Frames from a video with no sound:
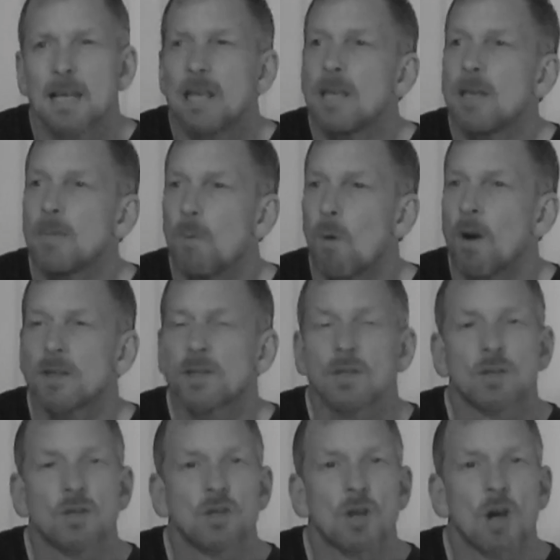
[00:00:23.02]
You
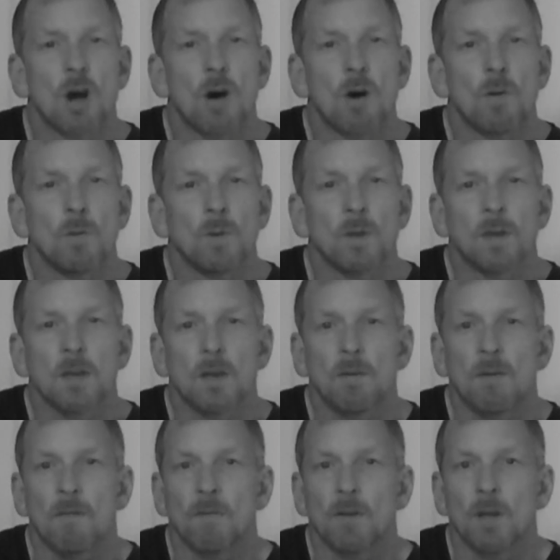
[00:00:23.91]
watch the show, you
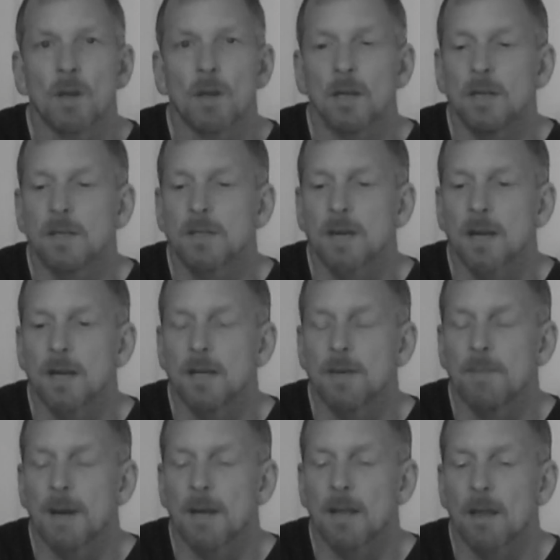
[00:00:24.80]
think you have a little insight
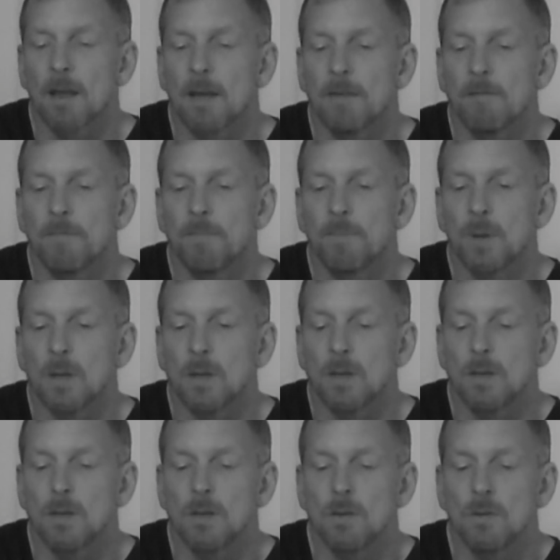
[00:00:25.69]
into my life,
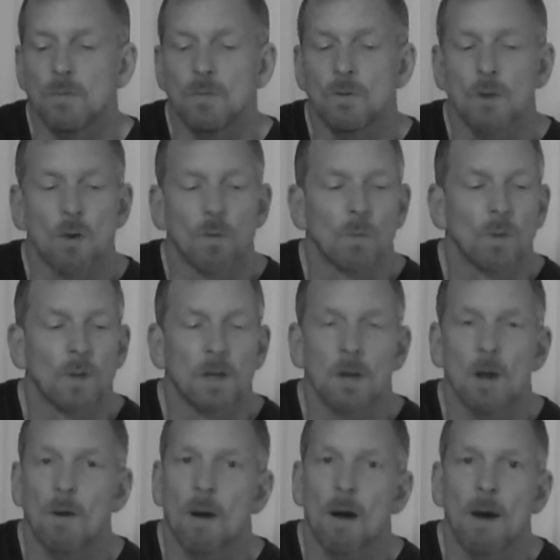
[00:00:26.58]
but you don't
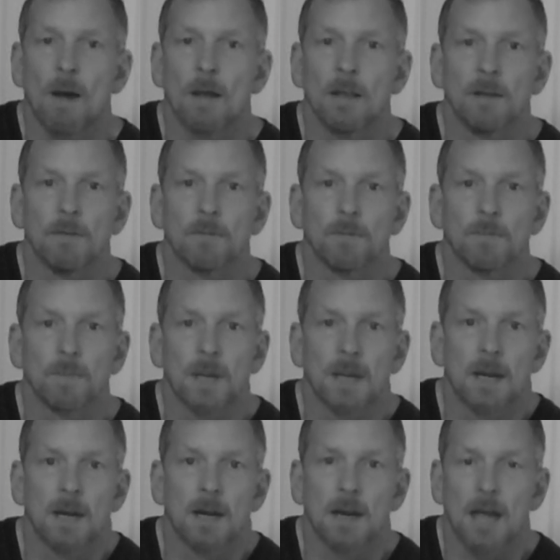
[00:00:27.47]
really know how I live from
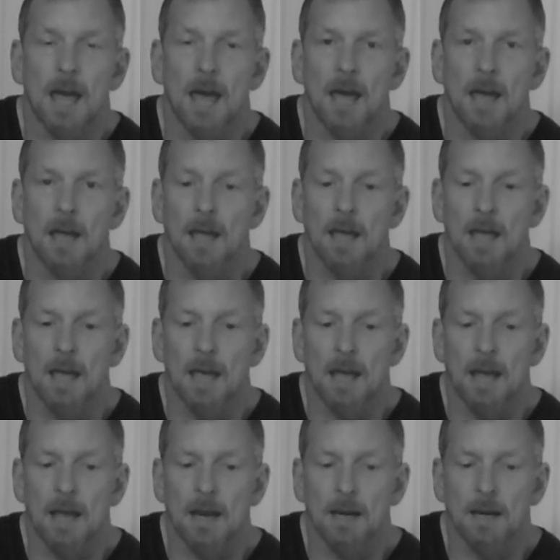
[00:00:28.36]
day to day.
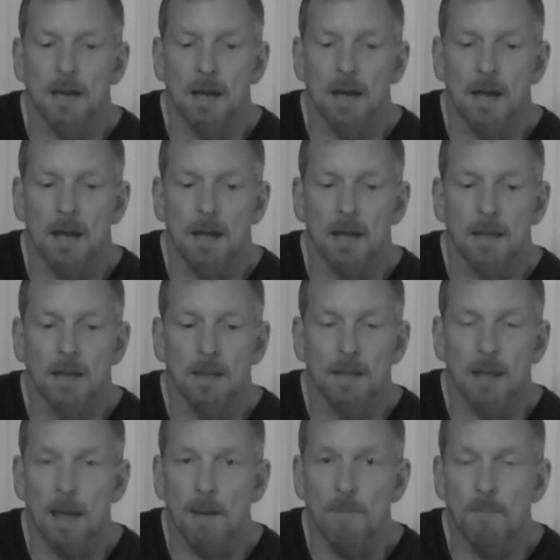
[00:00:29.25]
And
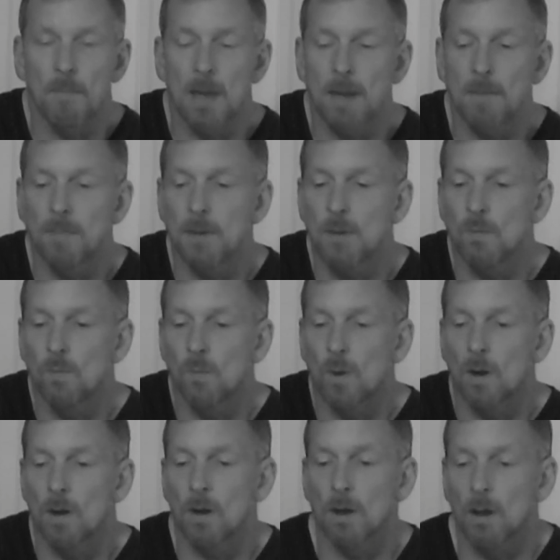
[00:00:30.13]
that may be
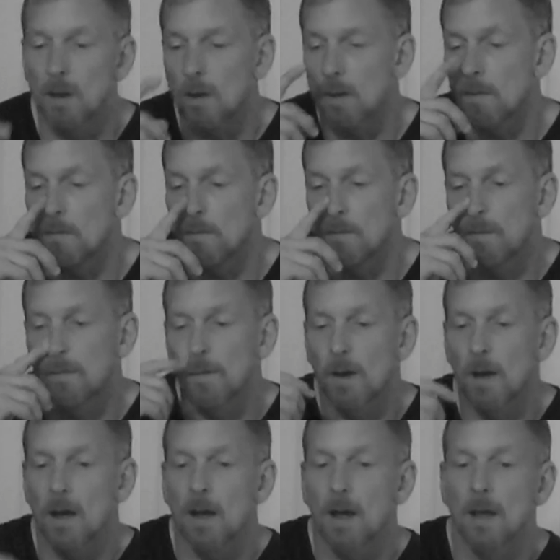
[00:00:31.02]
one of
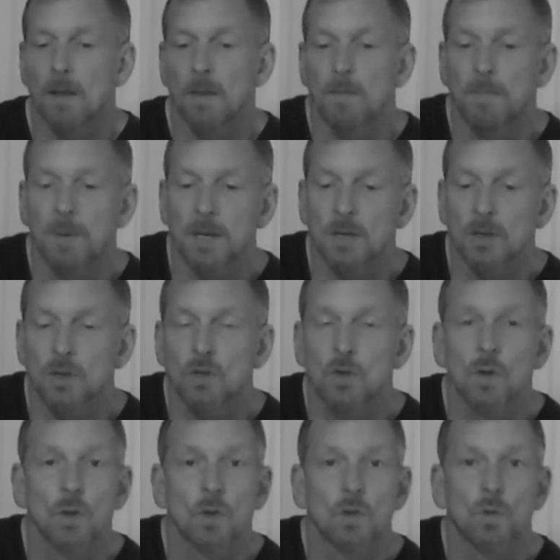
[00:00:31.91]
the
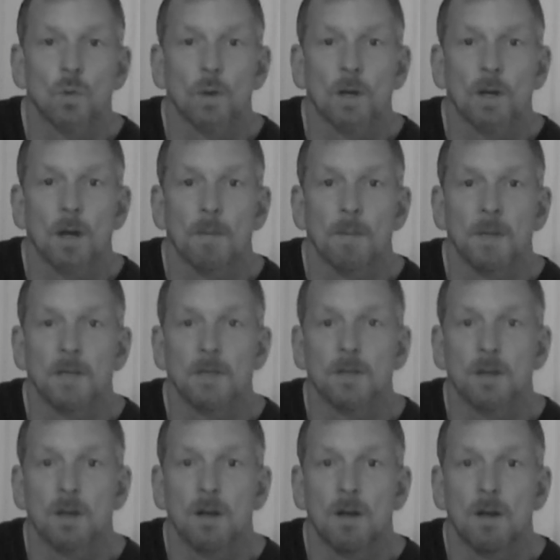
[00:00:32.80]
biggest
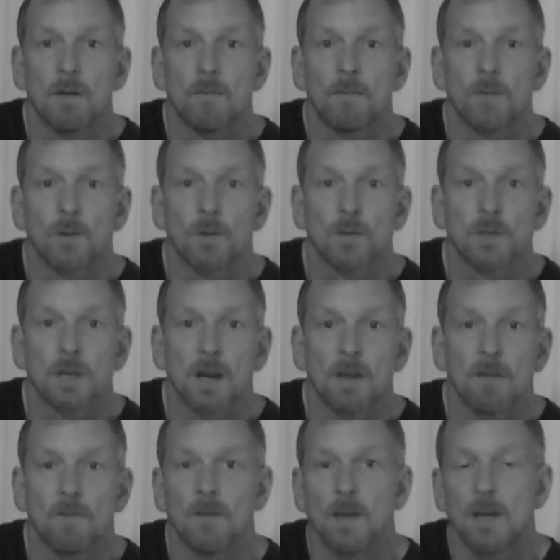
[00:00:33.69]
shortcomings of Thursday
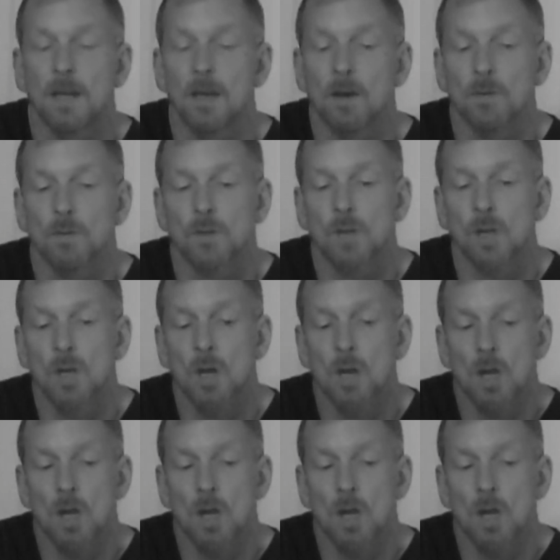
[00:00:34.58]
night videos.